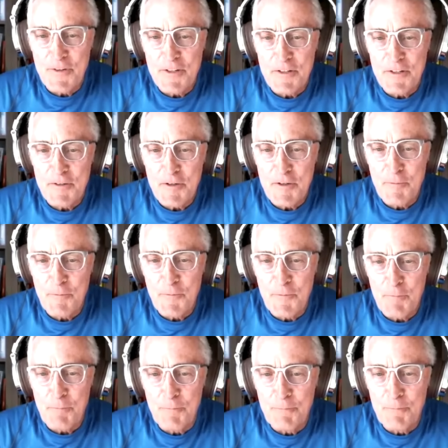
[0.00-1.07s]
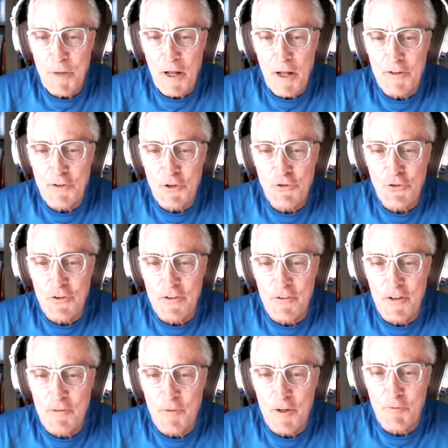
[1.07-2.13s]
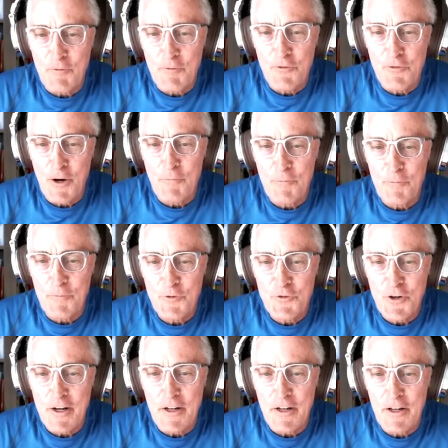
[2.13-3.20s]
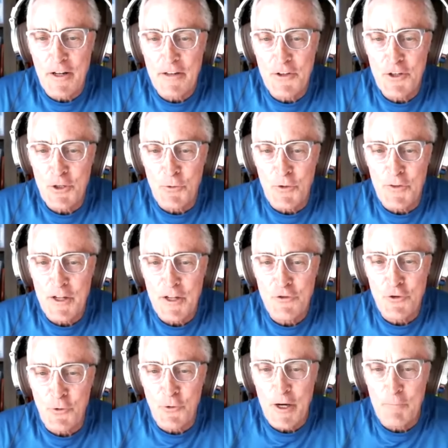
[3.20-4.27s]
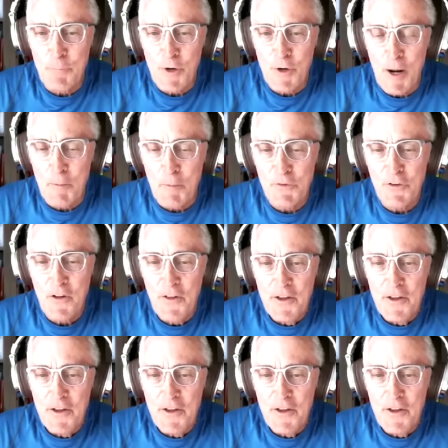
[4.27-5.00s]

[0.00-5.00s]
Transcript: a, a politician and, and, start trying to deal with HOA problems